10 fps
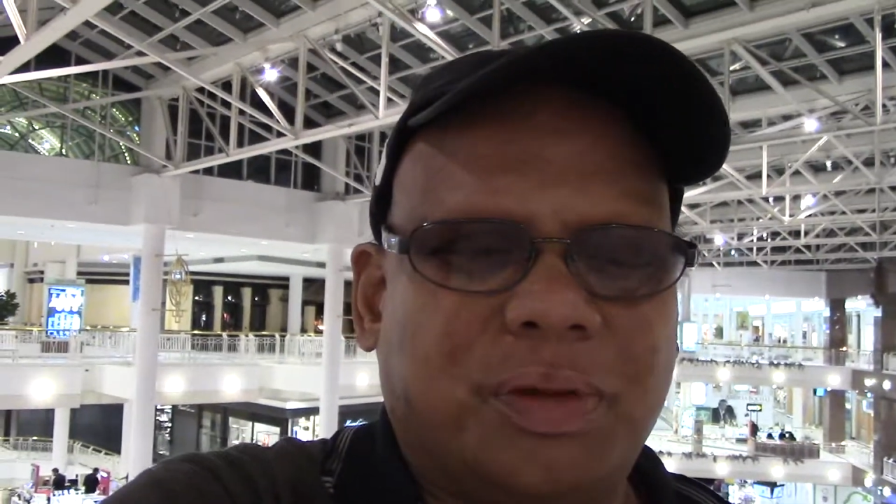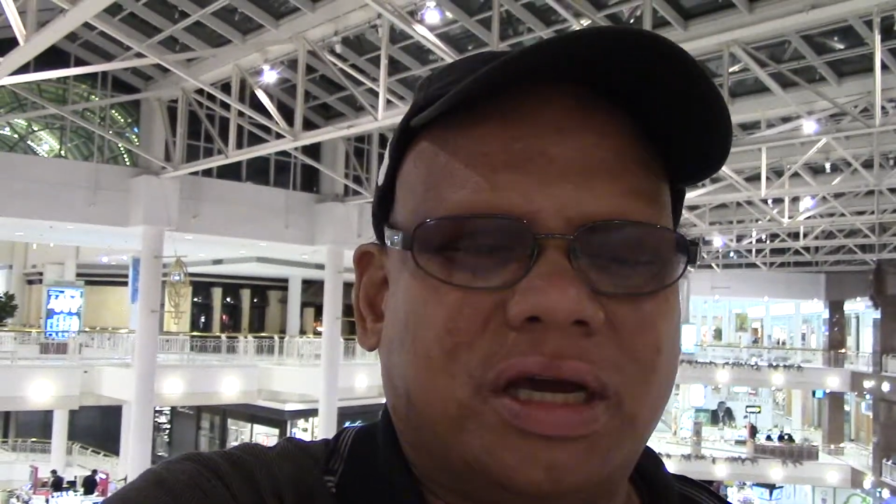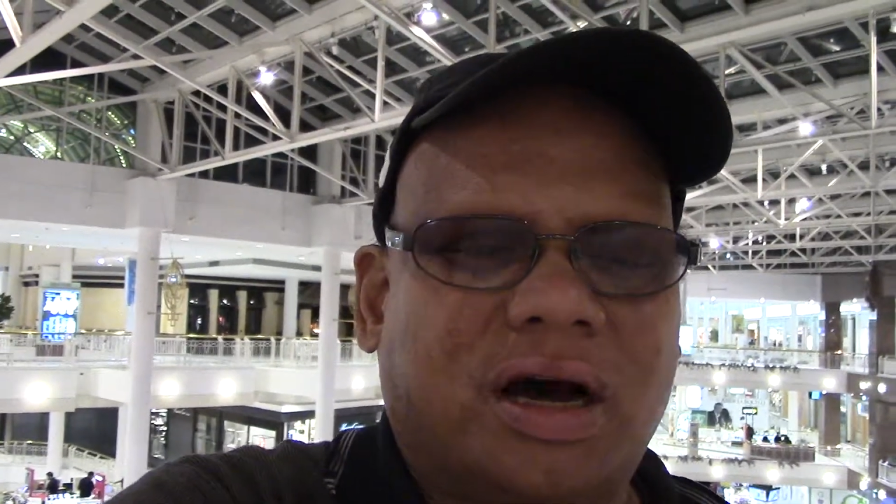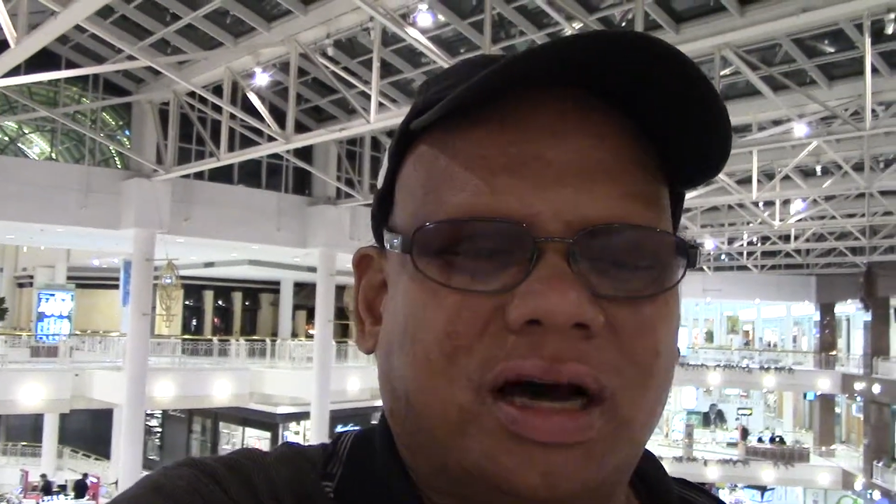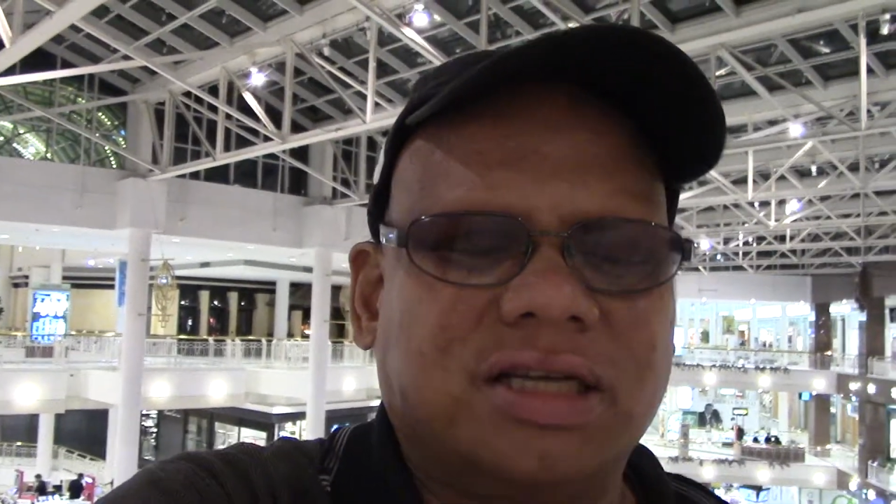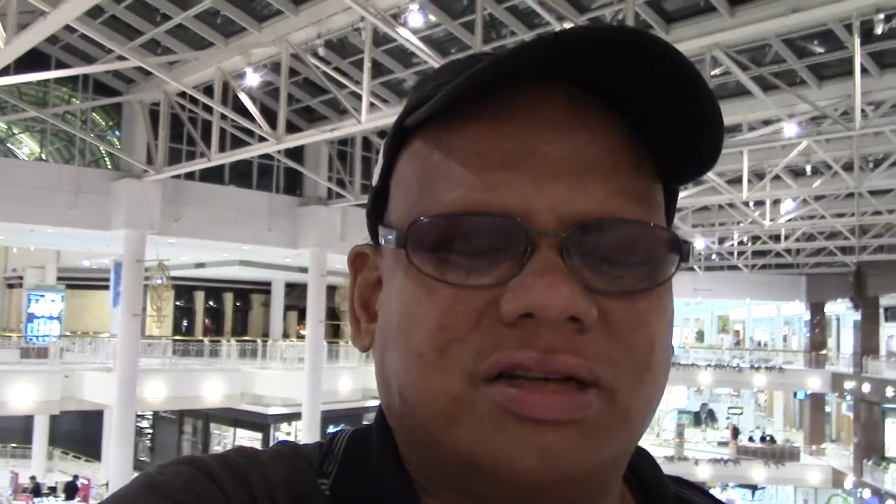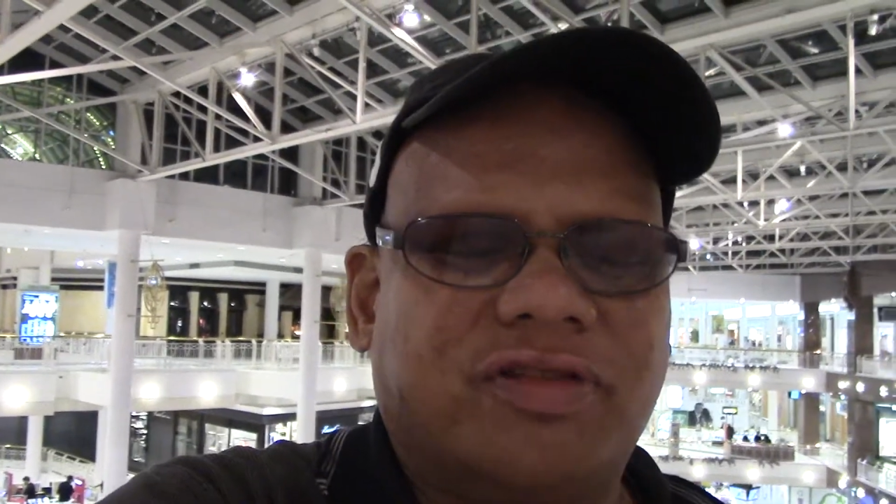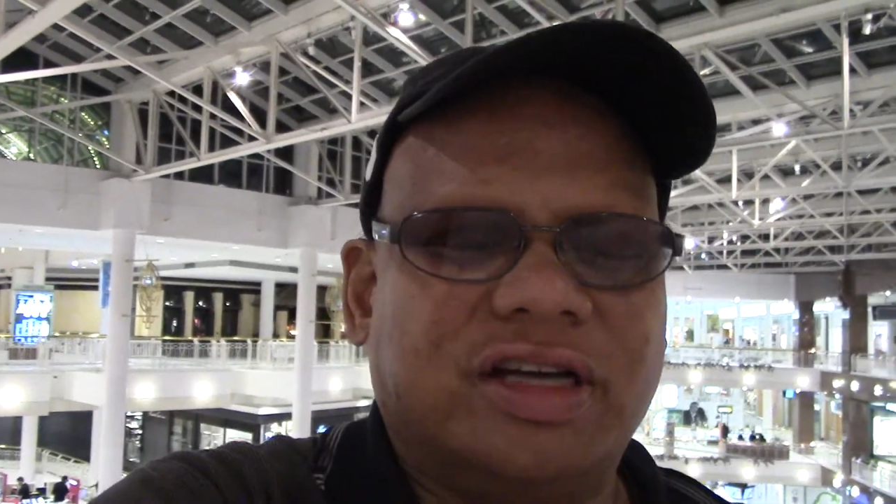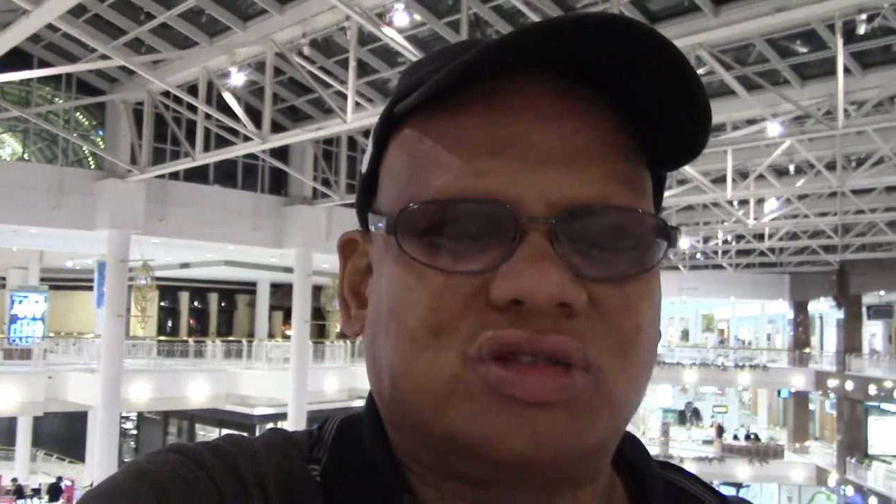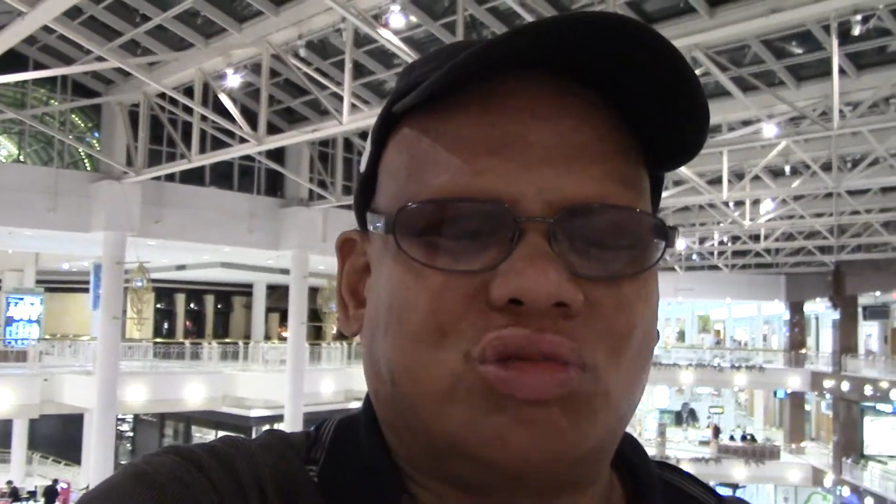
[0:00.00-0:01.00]
because of
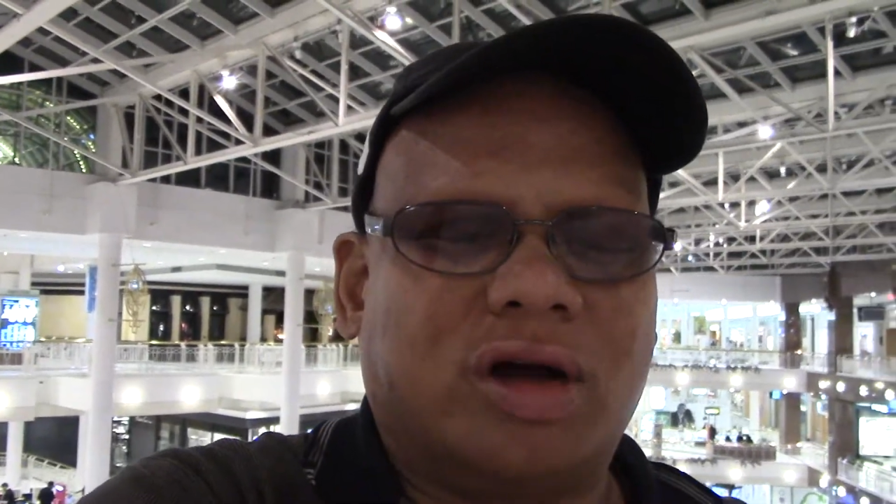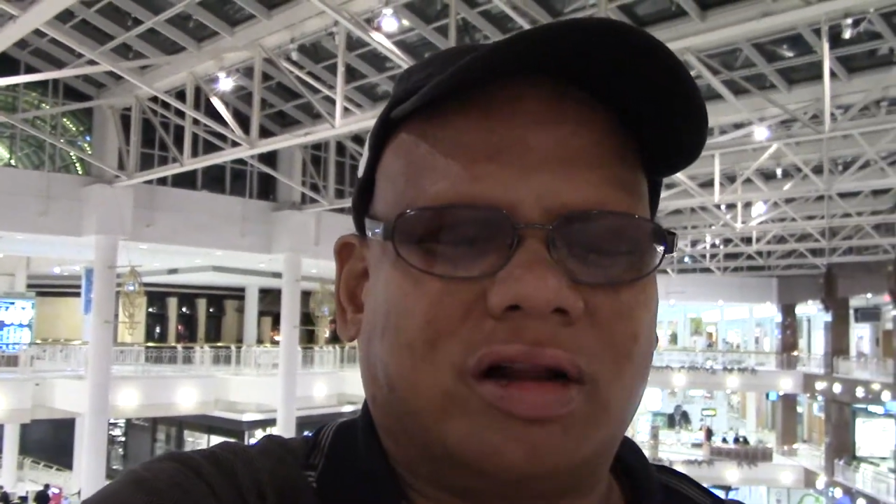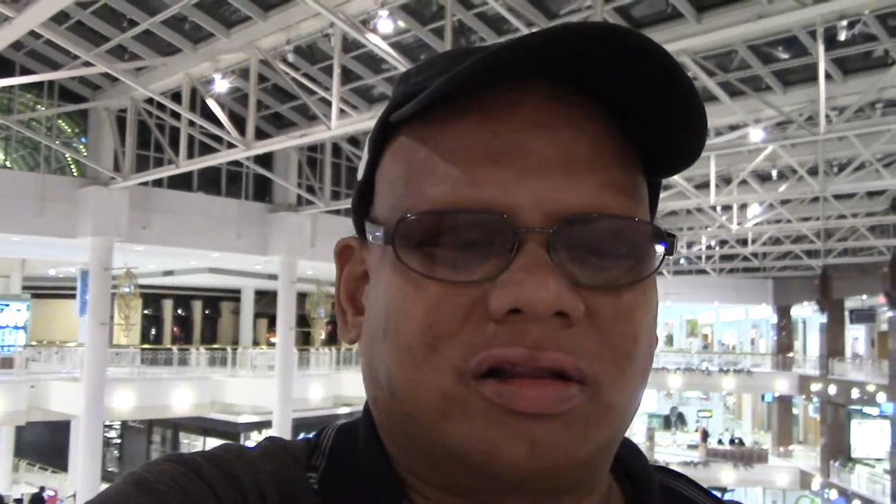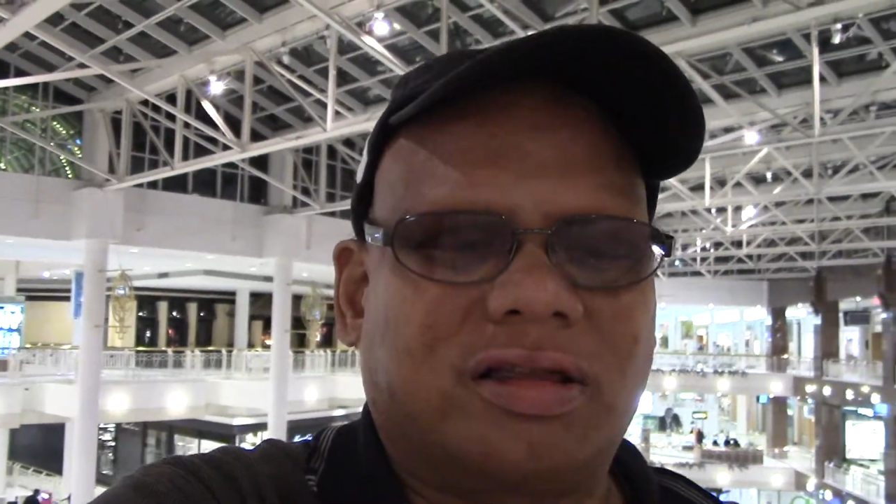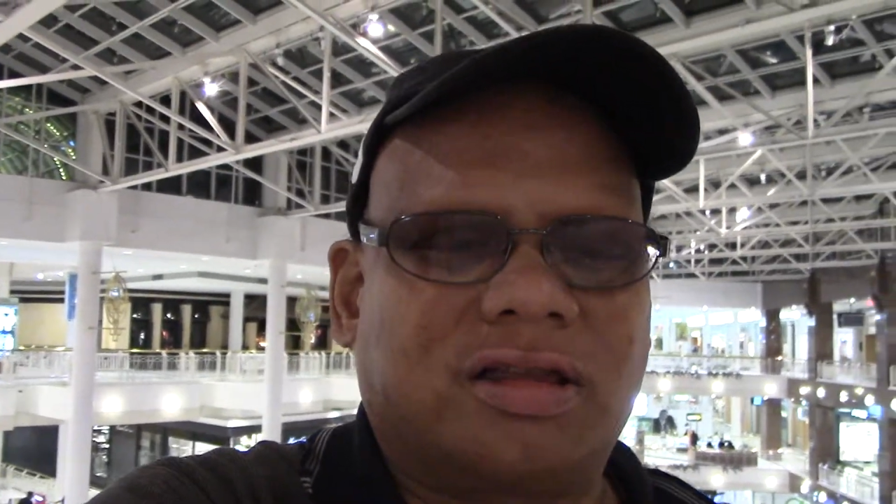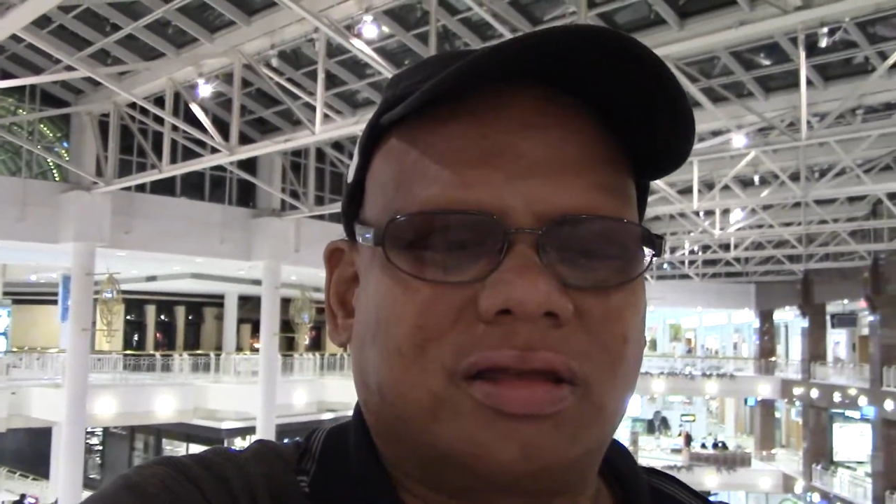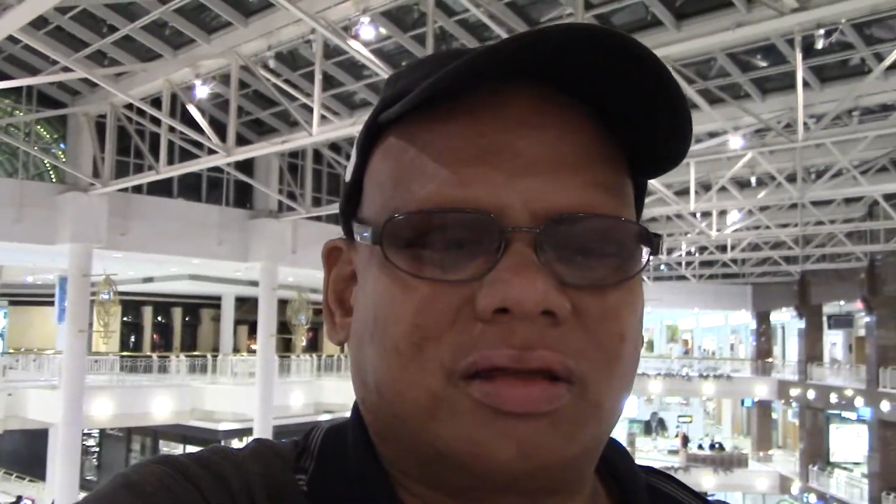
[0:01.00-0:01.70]
his wealth.